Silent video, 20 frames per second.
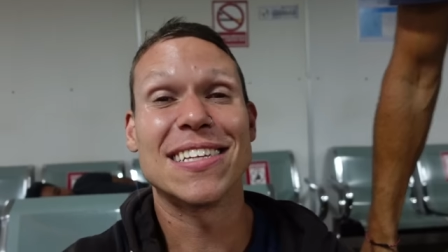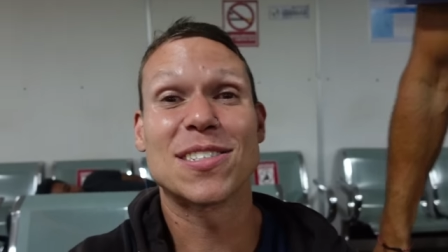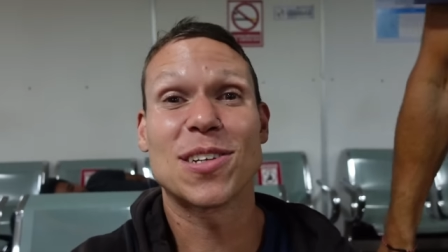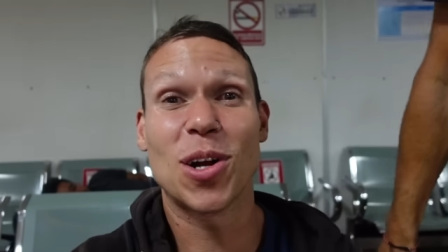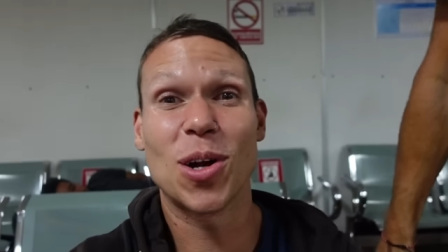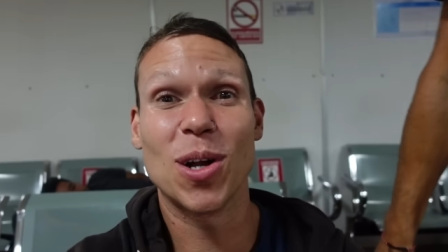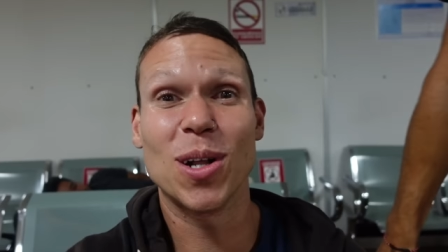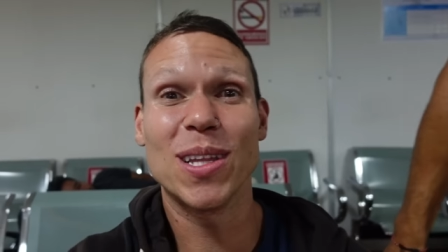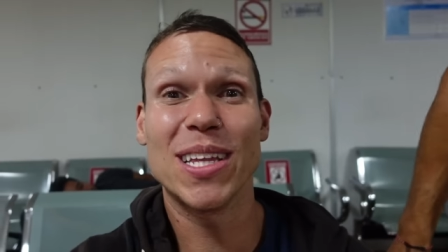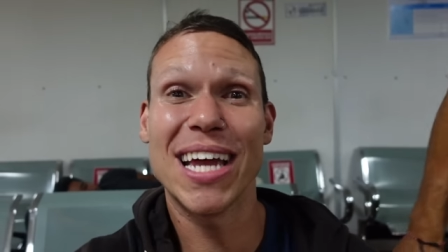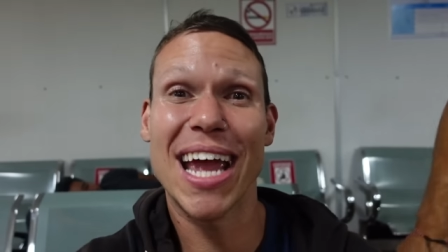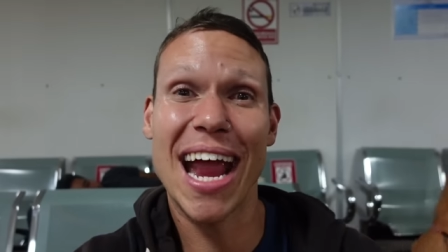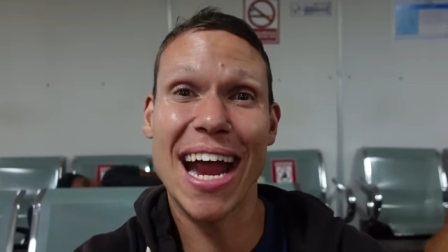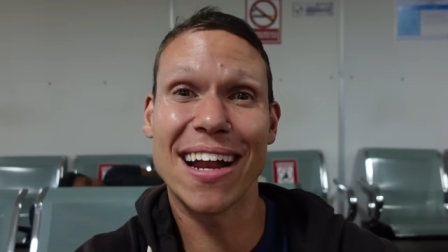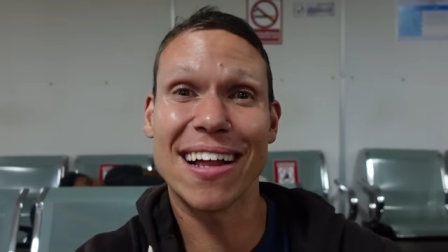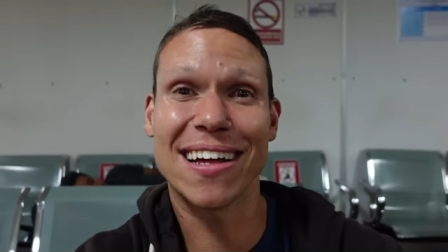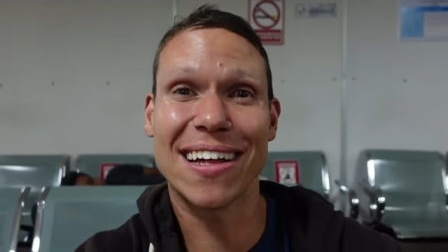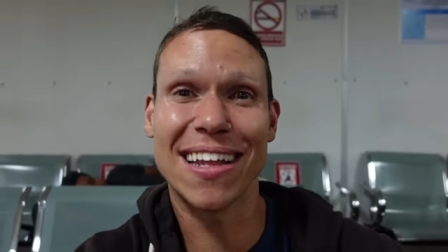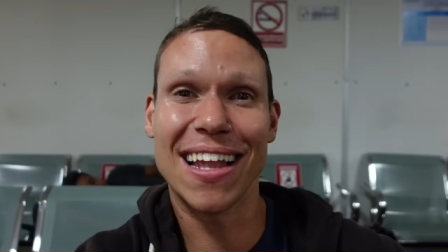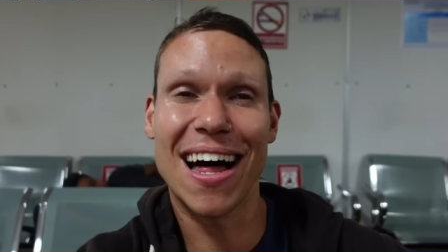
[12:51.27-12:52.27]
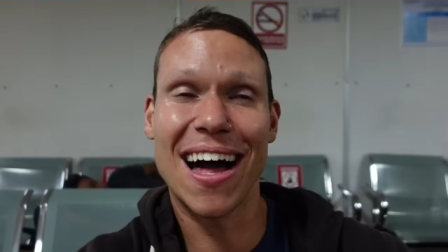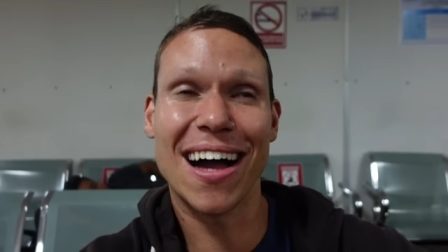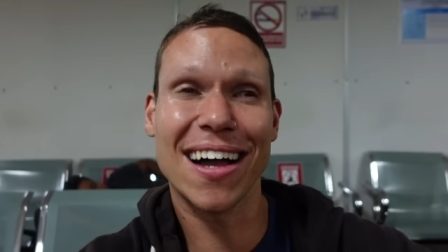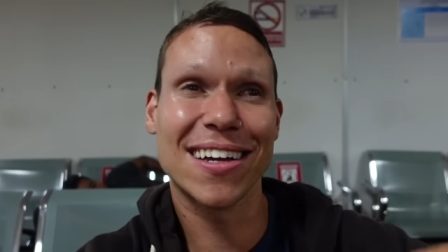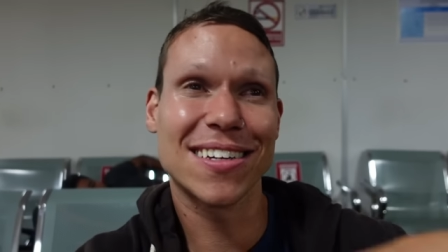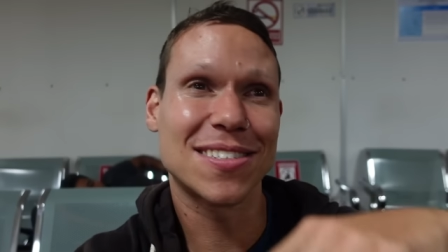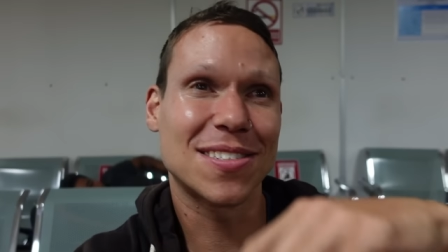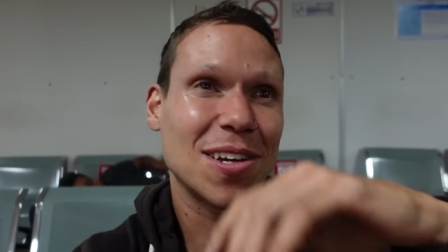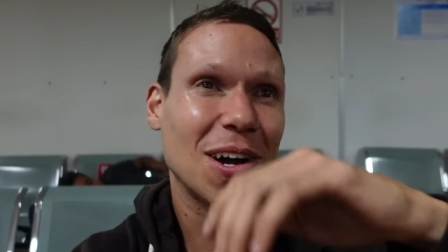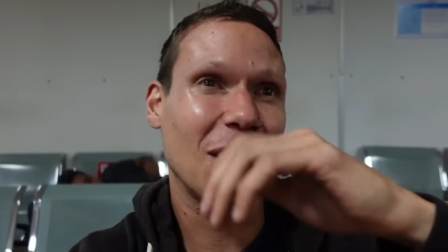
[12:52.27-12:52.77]
It's currently 8 o'clock,
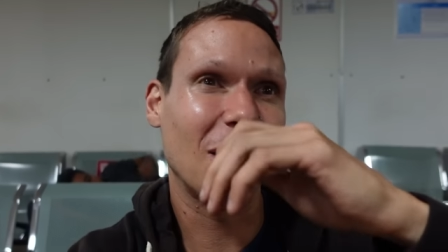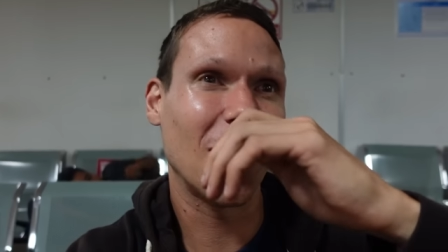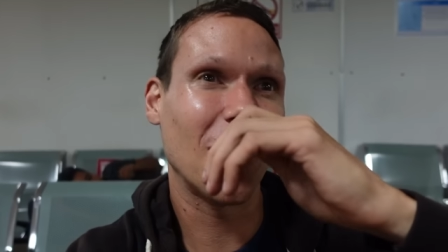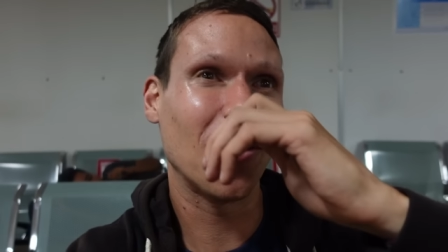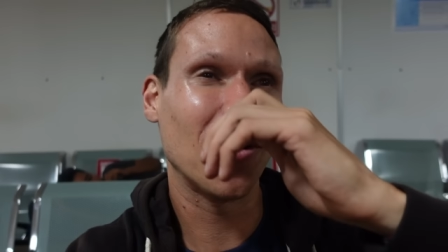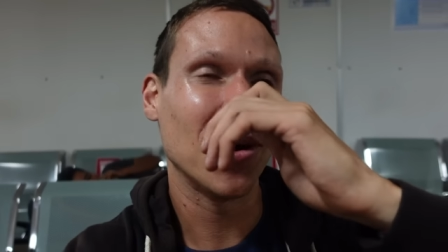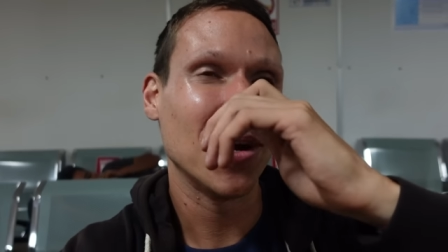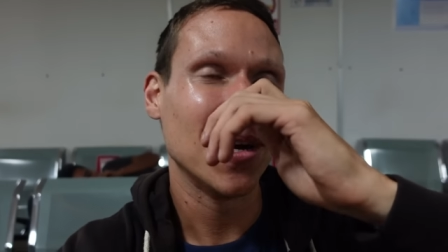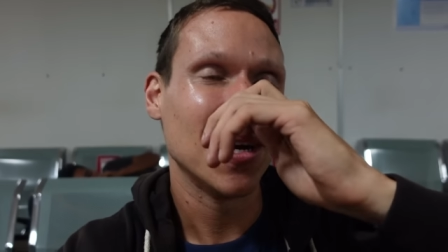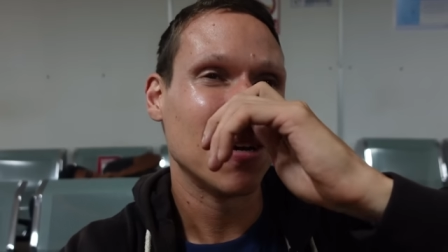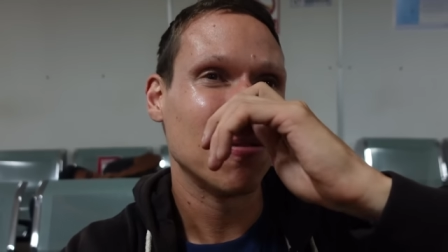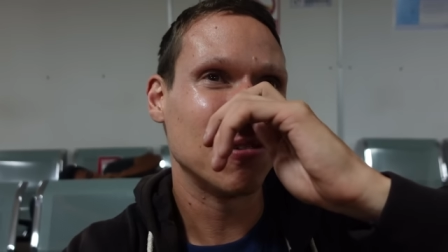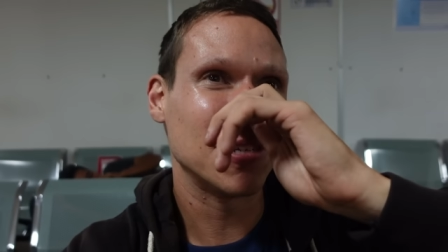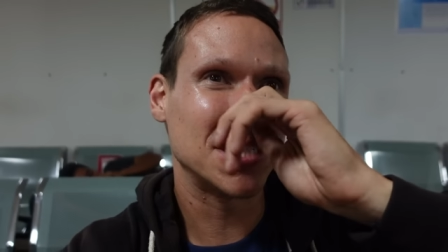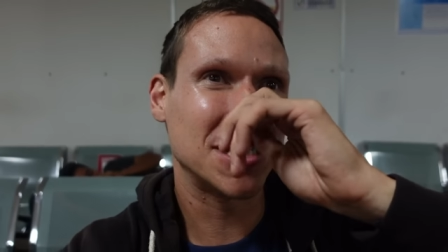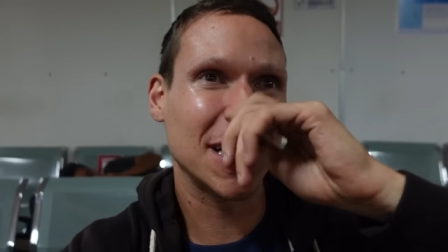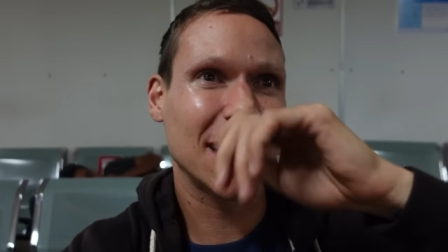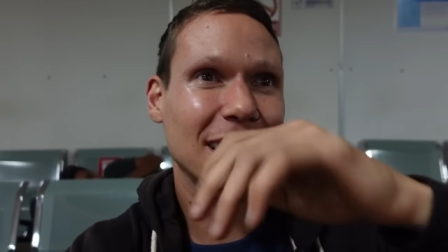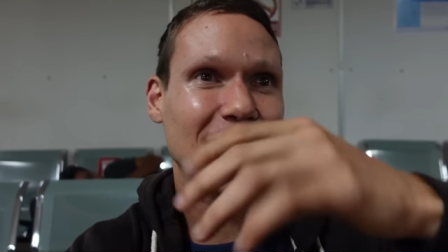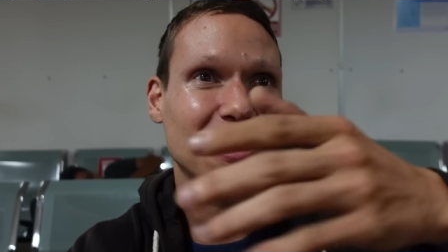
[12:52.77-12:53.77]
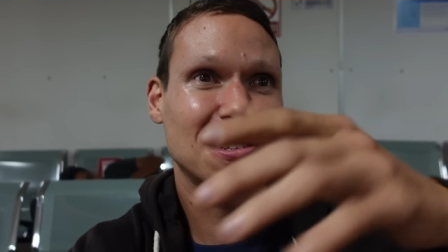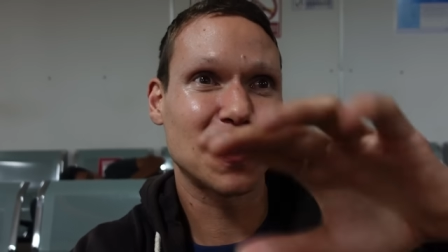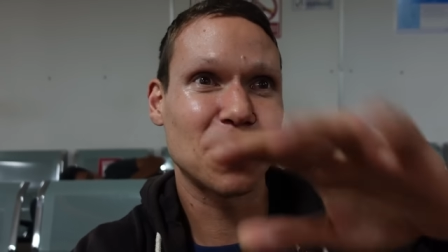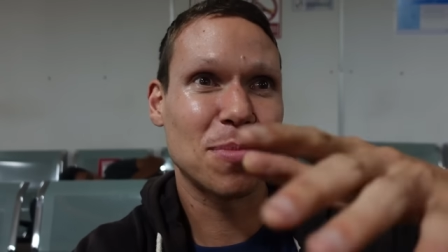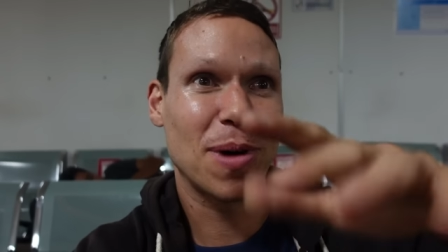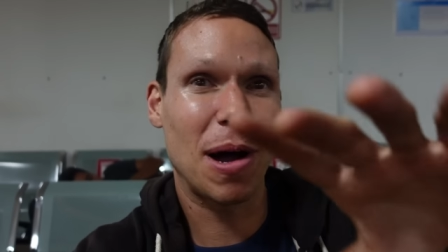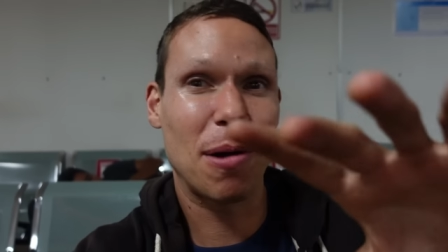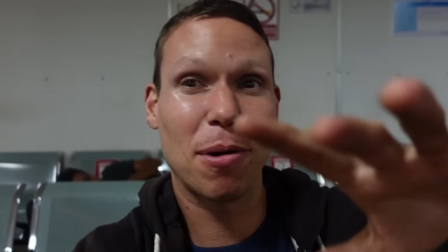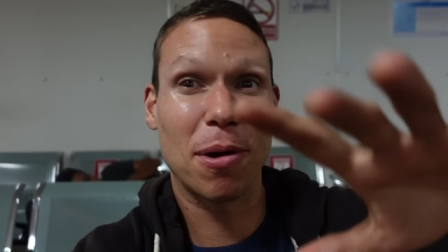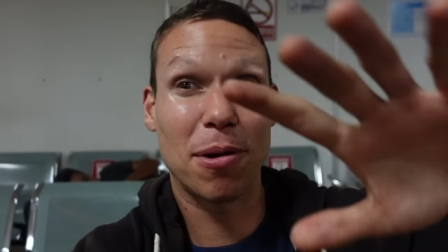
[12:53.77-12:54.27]
so we should get to
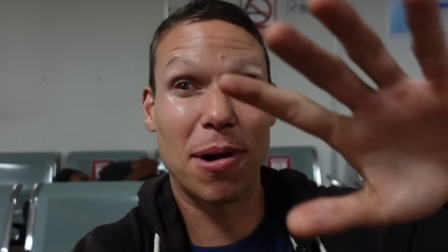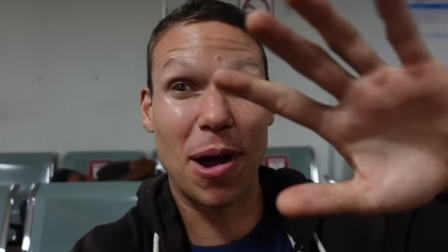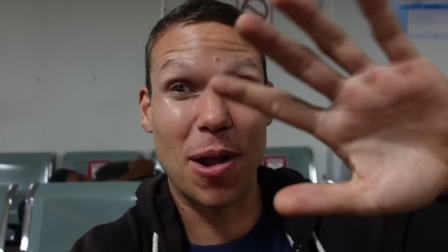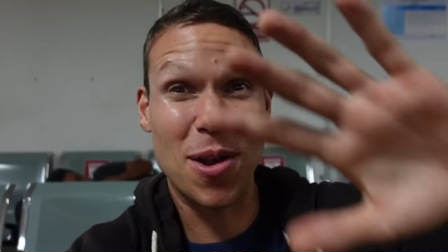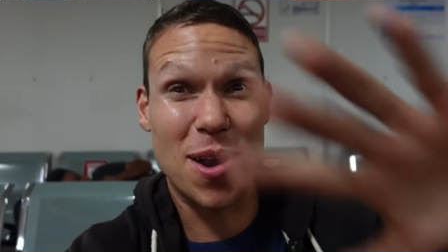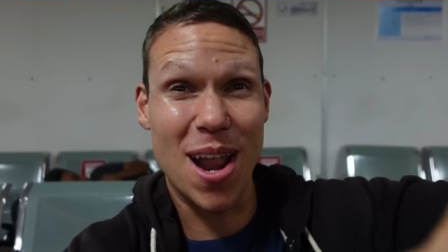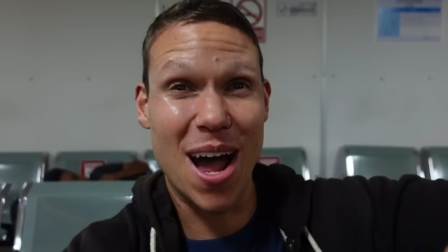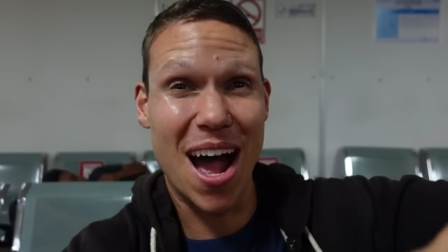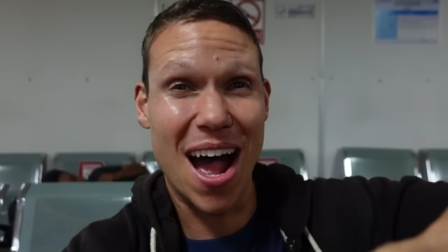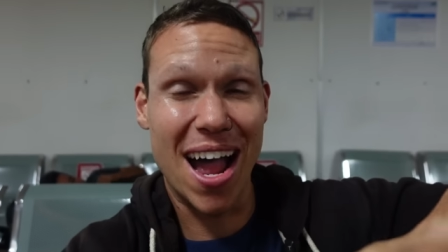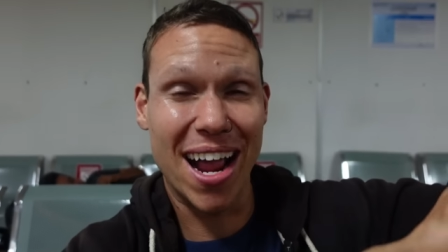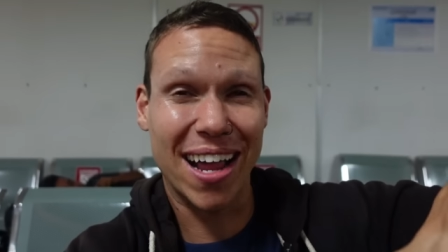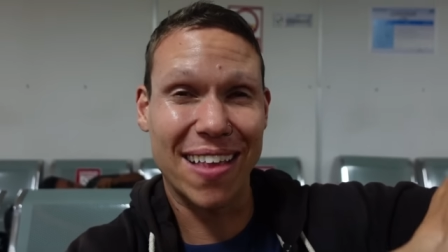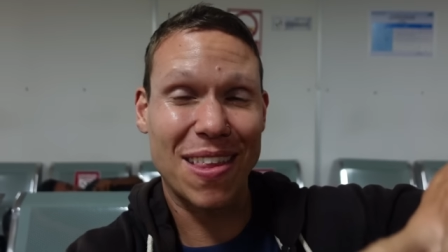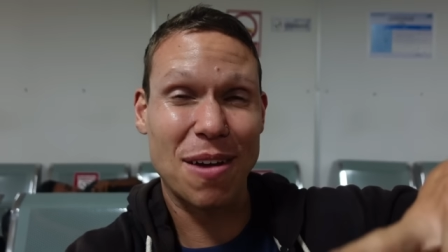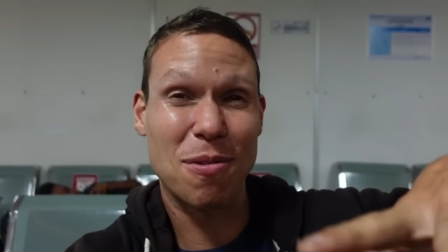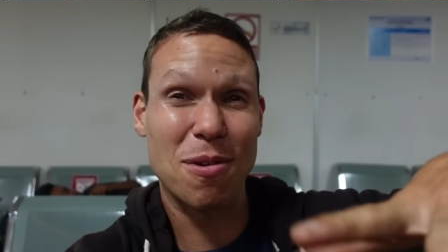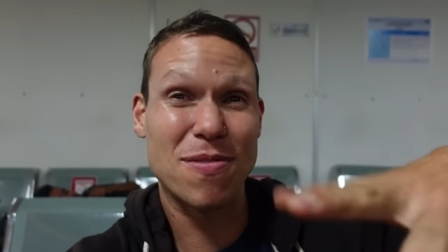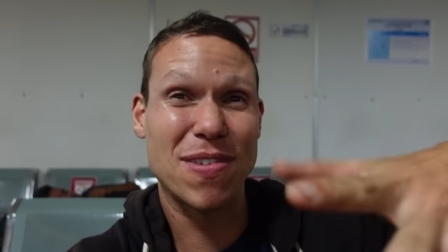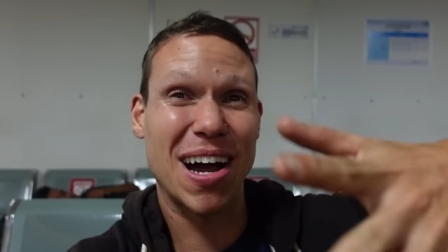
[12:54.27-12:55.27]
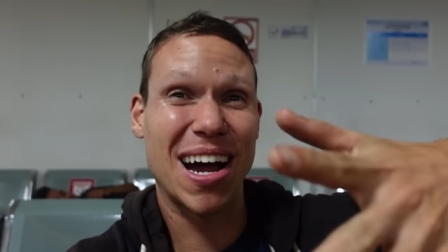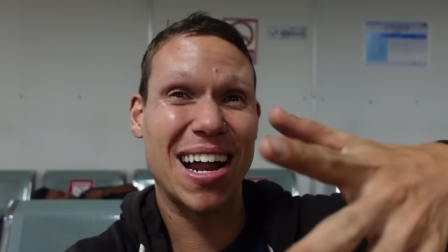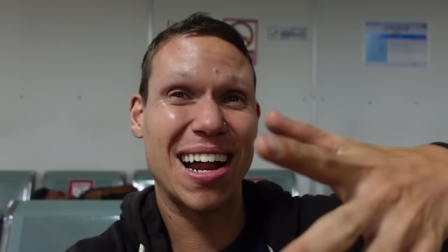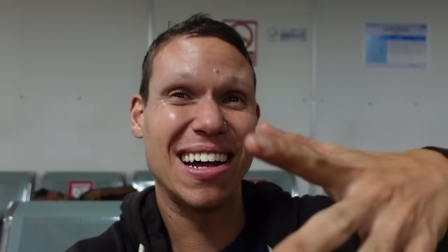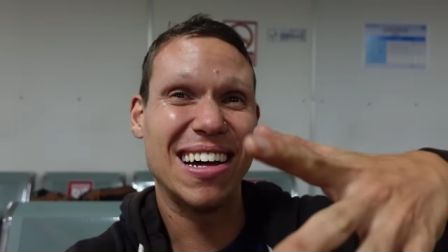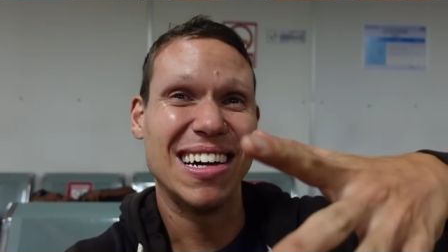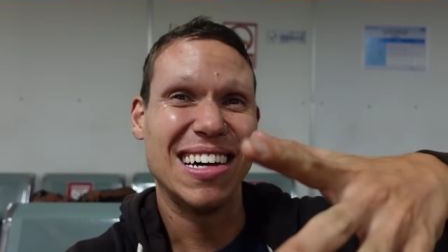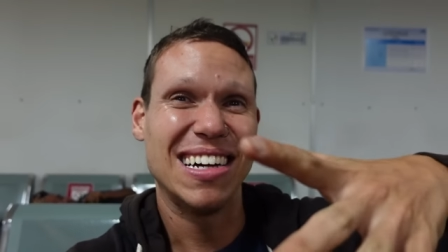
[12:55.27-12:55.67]
Sumbawa around 9, and then we've got